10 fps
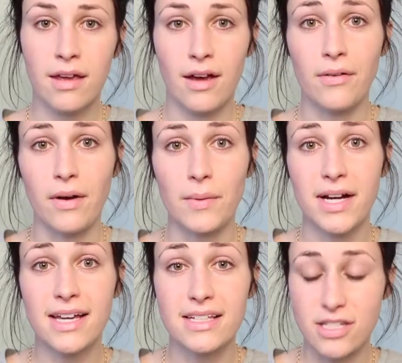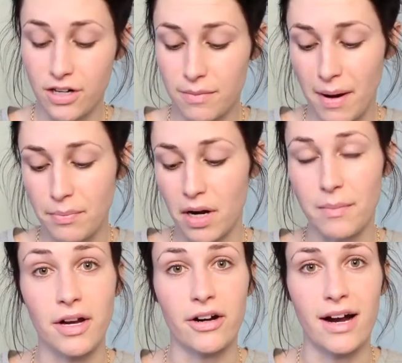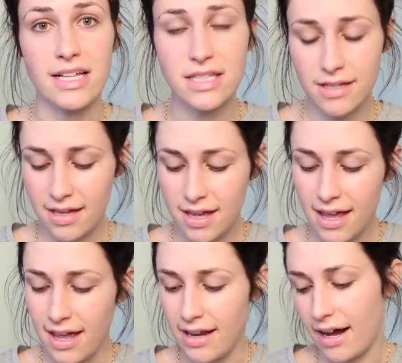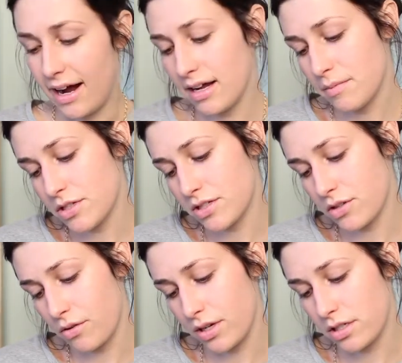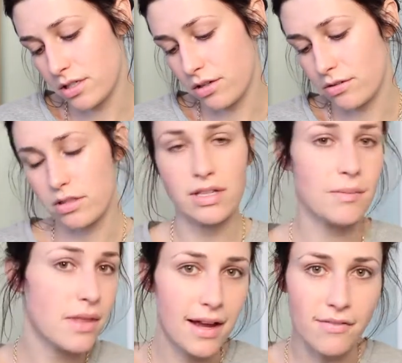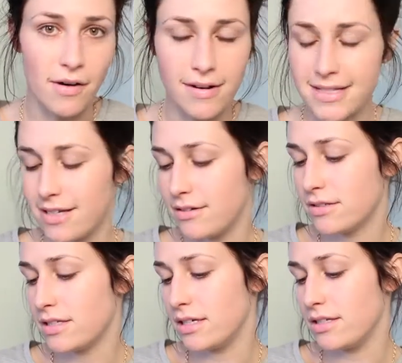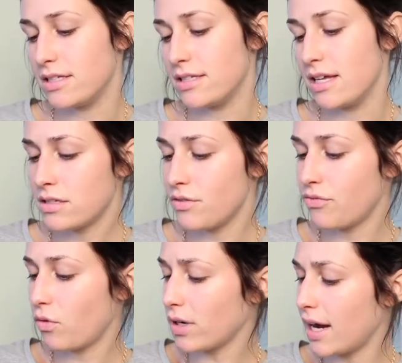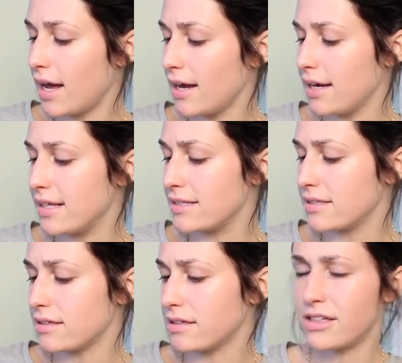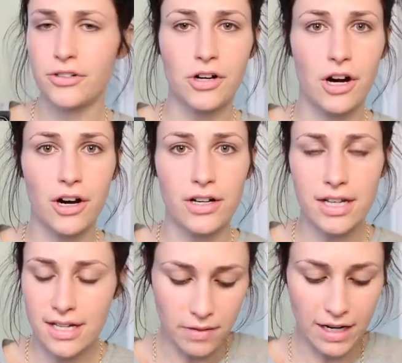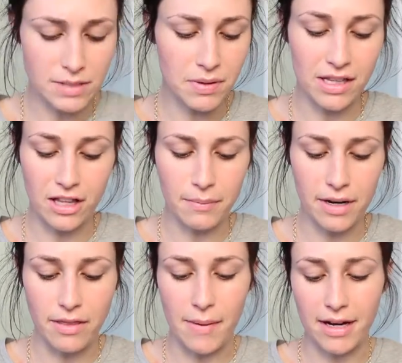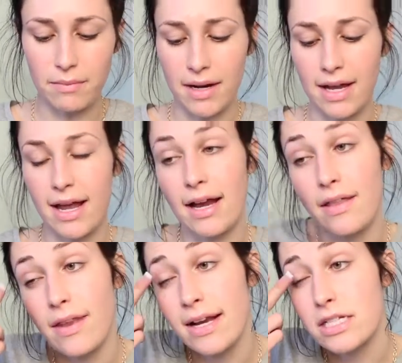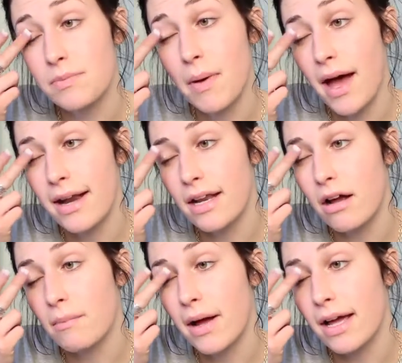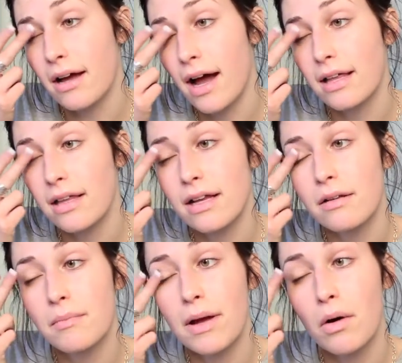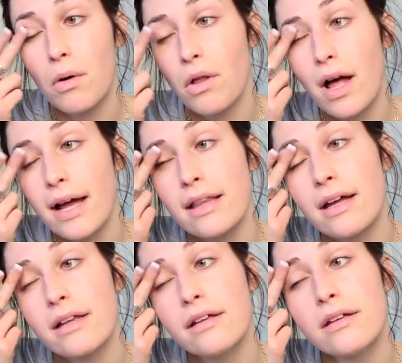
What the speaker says: Okay, we're going to get started by priming our eyes, and I am just going to use the same thing I've always used. It's Sephora and it's Glitterguard. I just put a little bit on the back of my hand and then I just pat it on my eyelid, my whole eyelid.